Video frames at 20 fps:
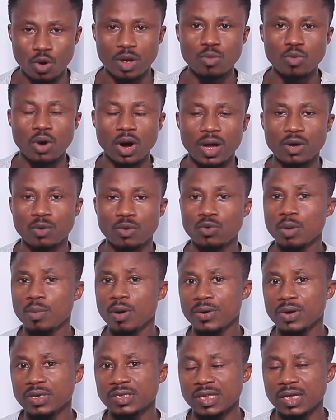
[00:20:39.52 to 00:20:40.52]
Kui,
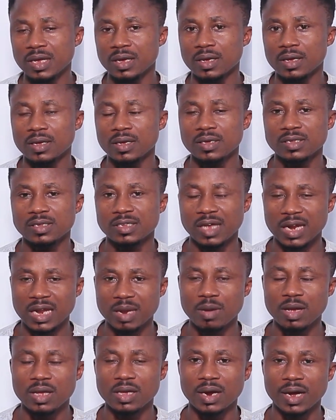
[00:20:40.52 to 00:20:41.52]
what you say, Sani
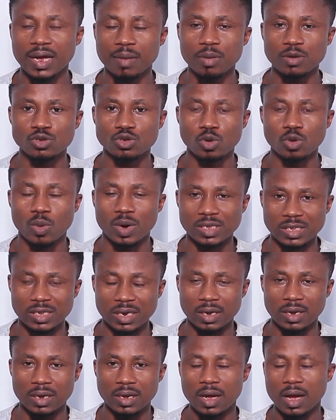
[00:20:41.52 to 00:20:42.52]
Mania, ever saw a
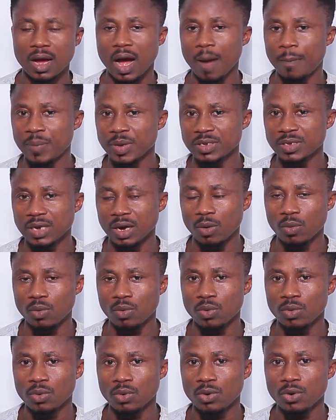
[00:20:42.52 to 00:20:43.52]
Senate, a pigeon,
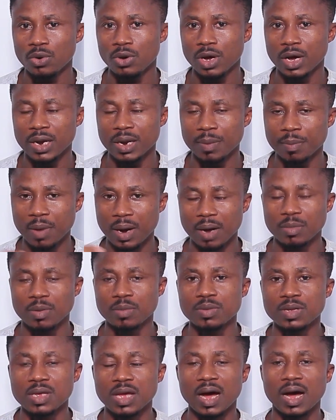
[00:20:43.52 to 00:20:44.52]
and ma,
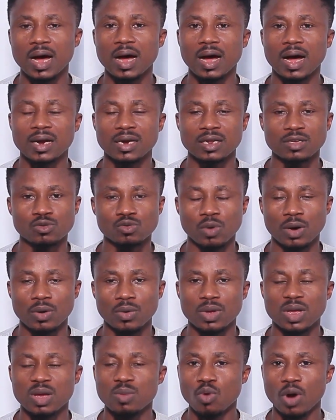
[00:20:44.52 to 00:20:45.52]
via, at this
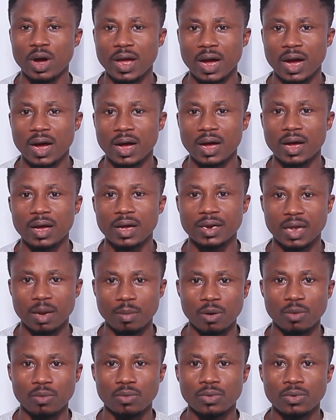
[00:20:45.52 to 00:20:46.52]
one, in my heart, at the
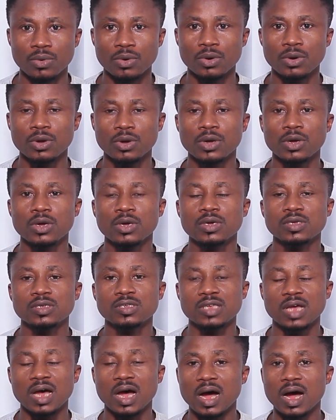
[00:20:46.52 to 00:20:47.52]
amount.
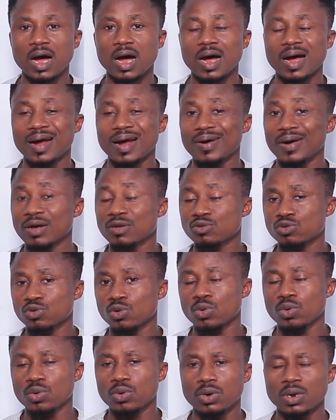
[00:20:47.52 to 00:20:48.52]
Sa
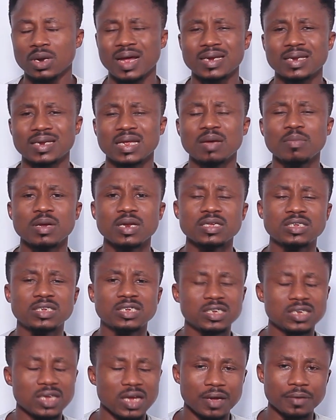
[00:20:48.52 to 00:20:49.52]
aranso na de emani
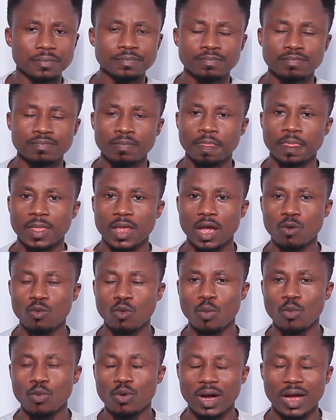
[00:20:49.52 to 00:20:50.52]
gie
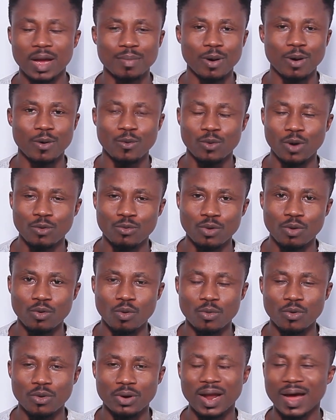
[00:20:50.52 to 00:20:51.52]
ewu mu e ma ho wa fo
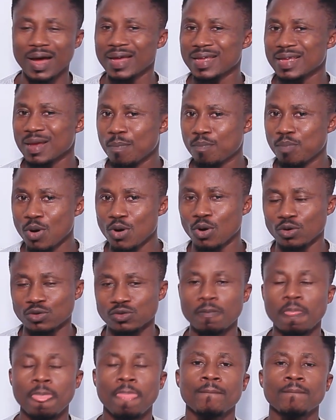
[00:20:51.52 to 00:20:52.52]
mu na e
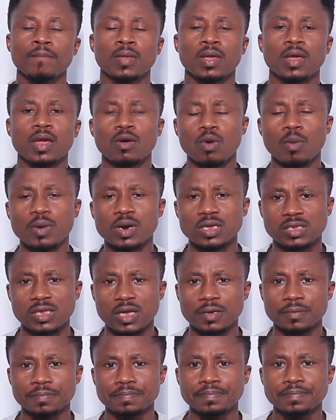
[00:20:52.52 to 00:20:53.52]
bonus ewu mu ni
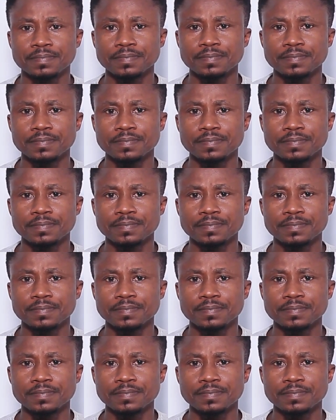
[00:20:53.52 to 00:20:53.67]
se